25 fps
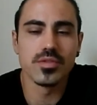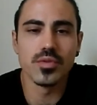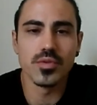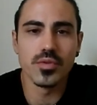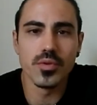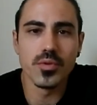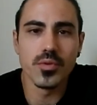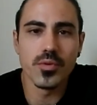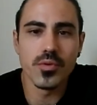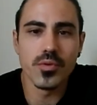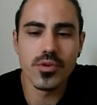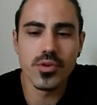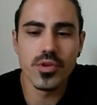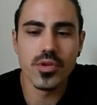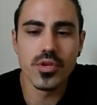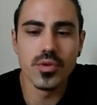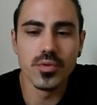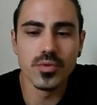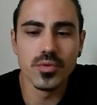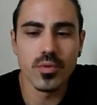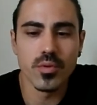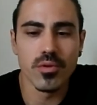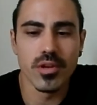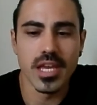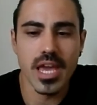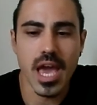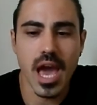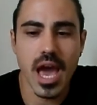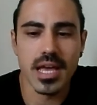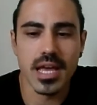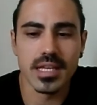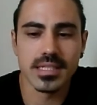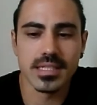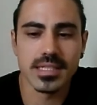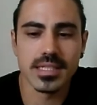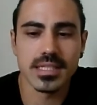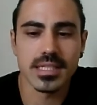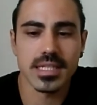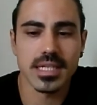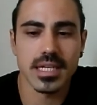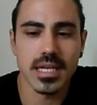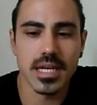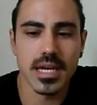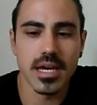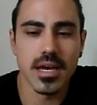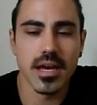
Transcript: do you usually ask